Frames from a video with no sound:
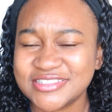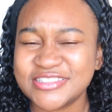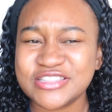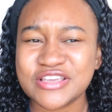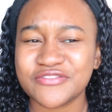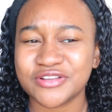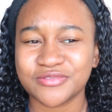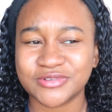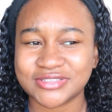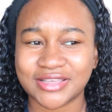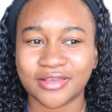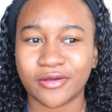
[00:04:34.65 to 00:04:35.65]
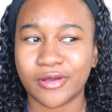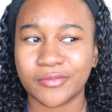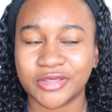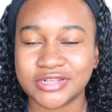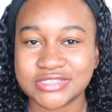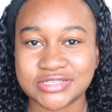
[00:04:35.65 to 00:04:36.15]
never was like, oh,
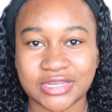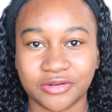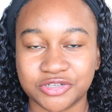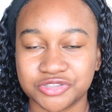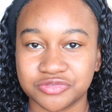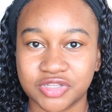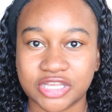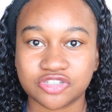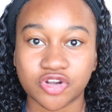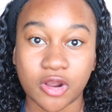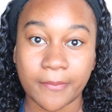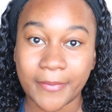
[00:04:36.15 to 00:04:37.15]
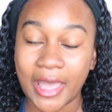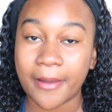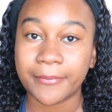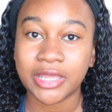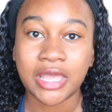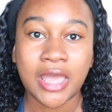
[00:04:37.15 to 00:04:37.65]
I'm gonna sit down and like draw a
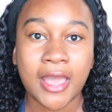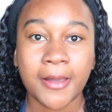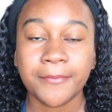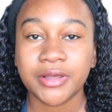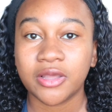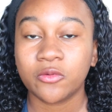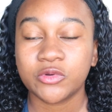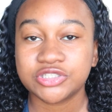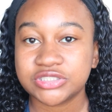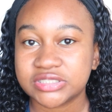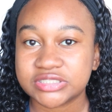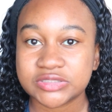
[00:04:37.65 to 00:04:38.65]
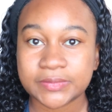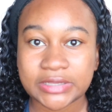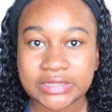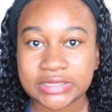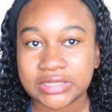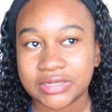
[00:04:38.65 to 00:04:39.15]
map. But when she
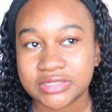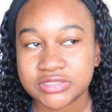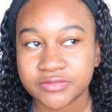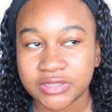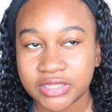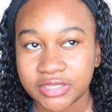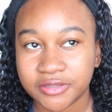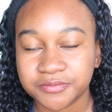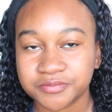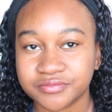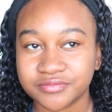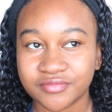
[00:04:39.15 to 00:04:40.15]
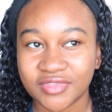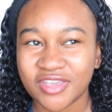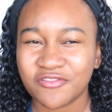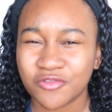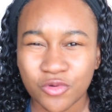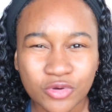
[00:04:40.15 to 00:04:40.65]
explained it, it's really,
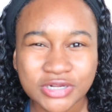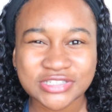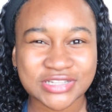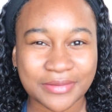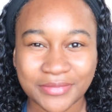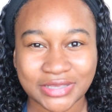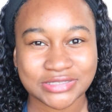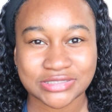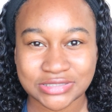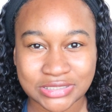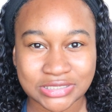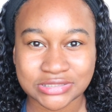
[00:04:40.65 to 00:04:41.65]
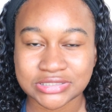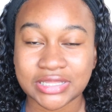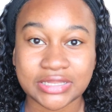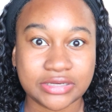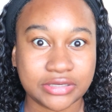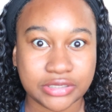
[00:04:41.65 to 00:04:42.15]
of course that makes sense.
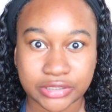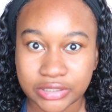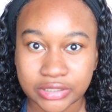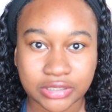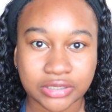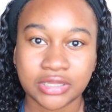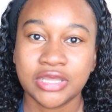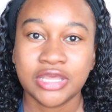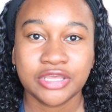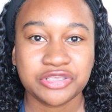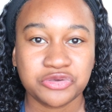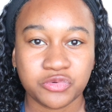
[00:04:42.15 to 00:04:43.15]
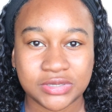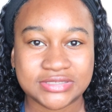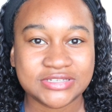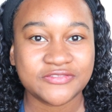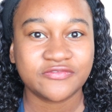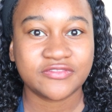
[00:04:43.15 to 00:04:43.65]
Like, duh, you
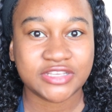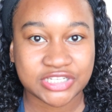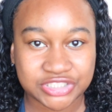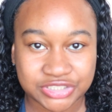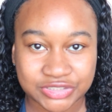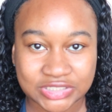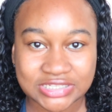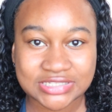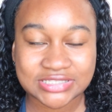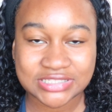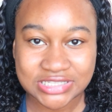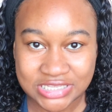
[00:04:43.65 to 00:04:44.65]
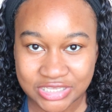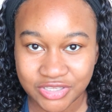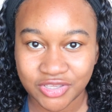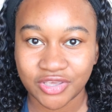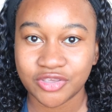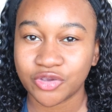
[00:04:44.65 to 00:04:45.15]
want to visually
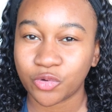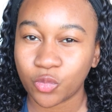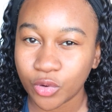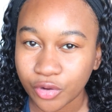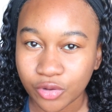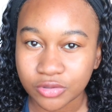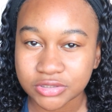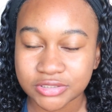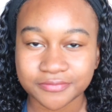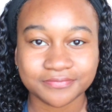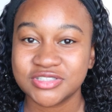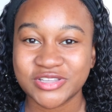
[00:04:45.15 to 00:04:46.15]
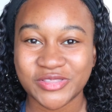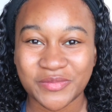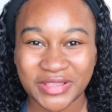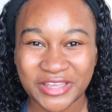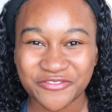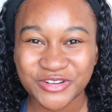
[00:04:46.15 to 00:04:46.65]
see your world. So the
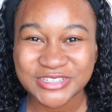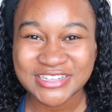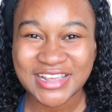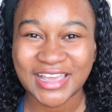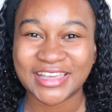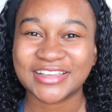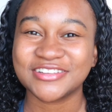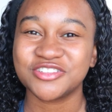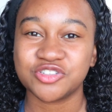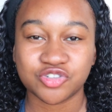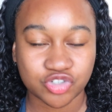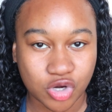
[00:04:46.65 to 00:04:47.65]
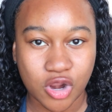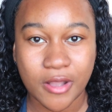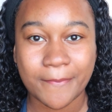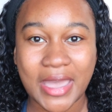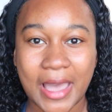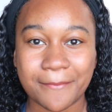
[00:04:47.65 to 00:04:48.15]
plan for today,
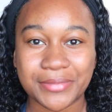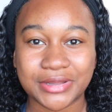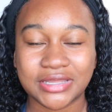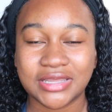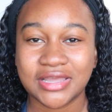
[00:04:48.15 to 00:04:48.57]
draw a map.